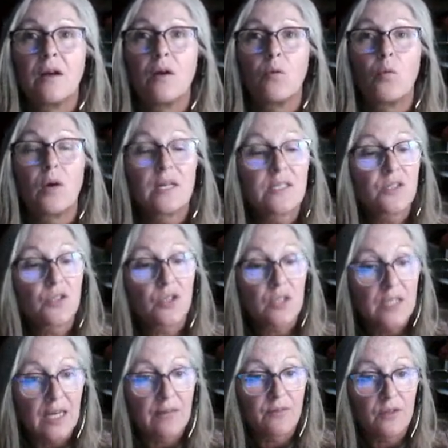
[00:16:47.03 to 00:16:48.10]
what is their
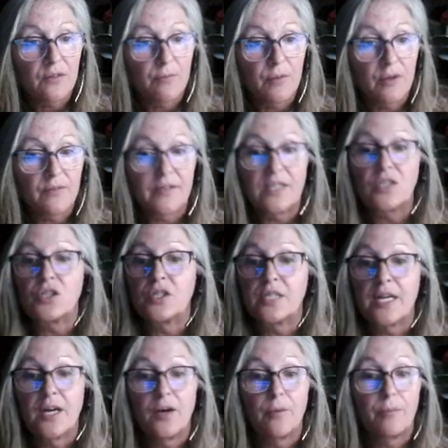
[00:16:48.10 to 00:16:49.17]
level of motivation to
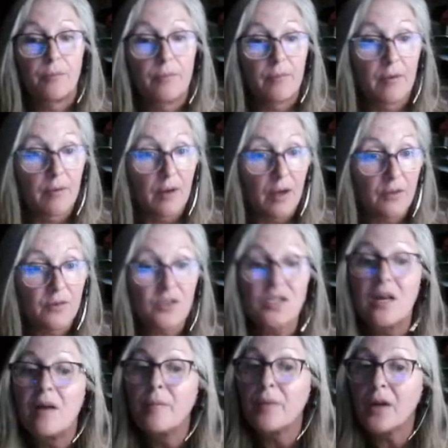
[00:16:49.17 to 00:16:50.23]
help others,
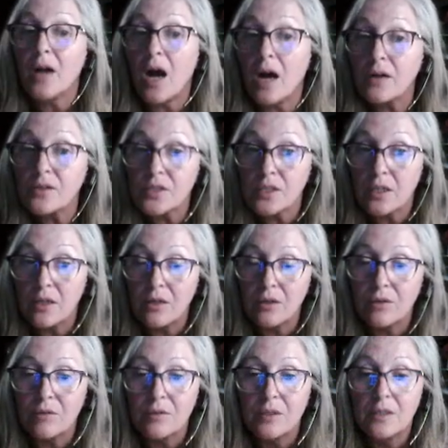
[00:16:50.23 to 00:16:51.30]
but
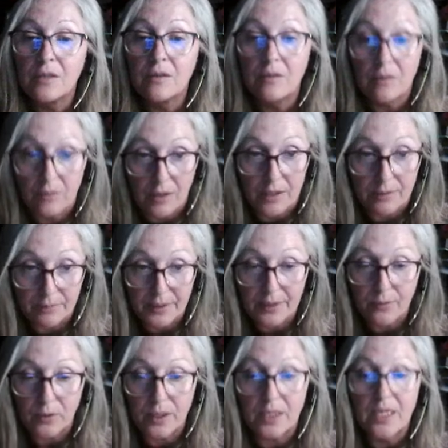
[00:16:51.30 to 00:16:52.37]
also, a big
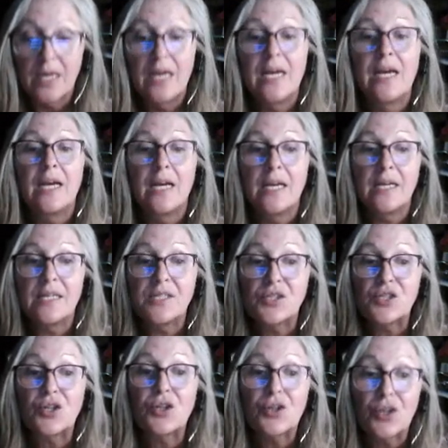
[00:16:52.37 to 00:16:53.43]
one, is
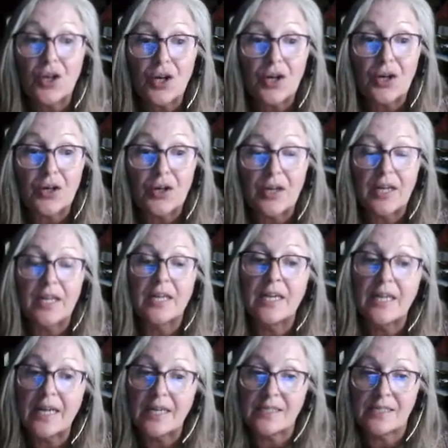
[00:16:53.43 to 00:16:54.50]
to learn and
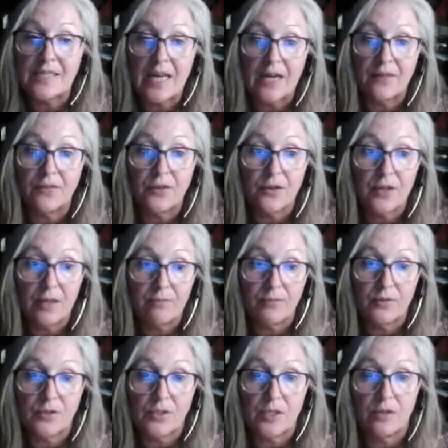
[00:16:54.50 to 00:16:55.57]
get outside of their
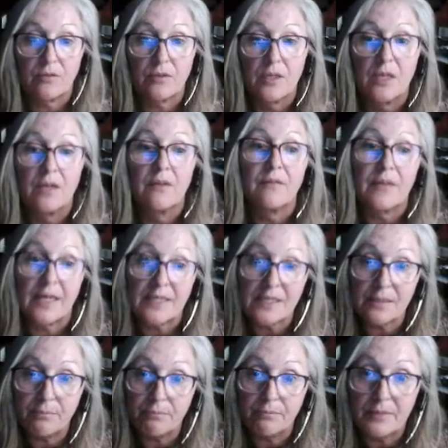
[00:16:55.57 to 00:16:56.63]
comfort zone. That's
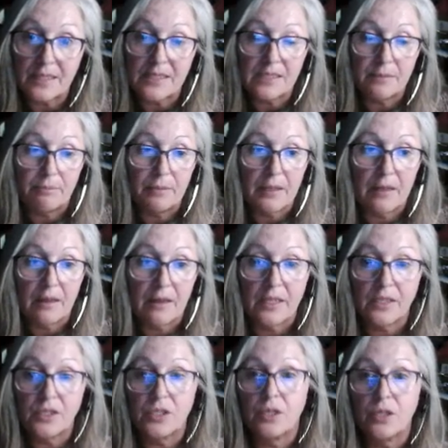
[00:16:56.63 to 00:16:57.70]
a big
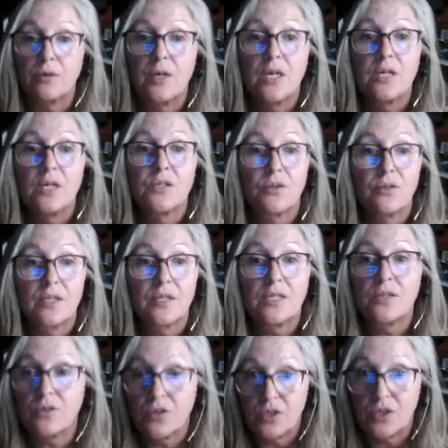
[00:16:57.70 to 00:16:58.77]
thing too. So
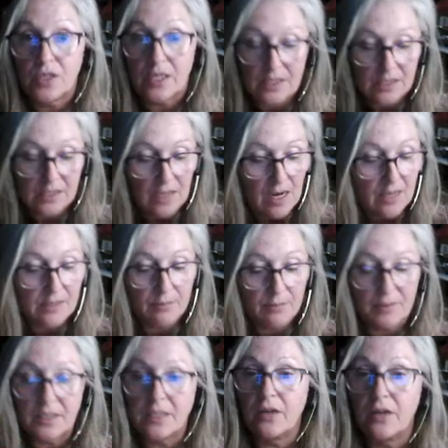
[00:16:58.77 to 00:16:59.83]
these are just some
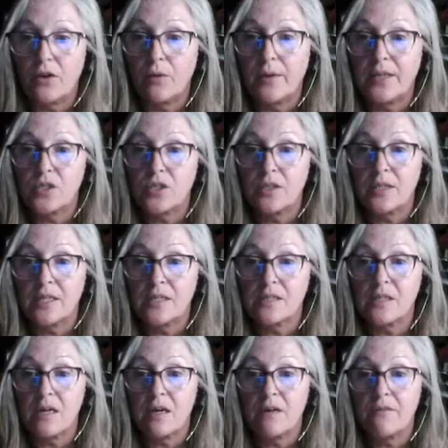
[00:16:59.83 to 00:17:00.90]
continuation things
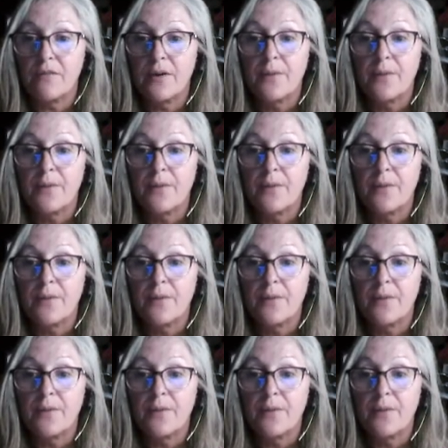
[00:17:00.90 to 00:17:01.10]
of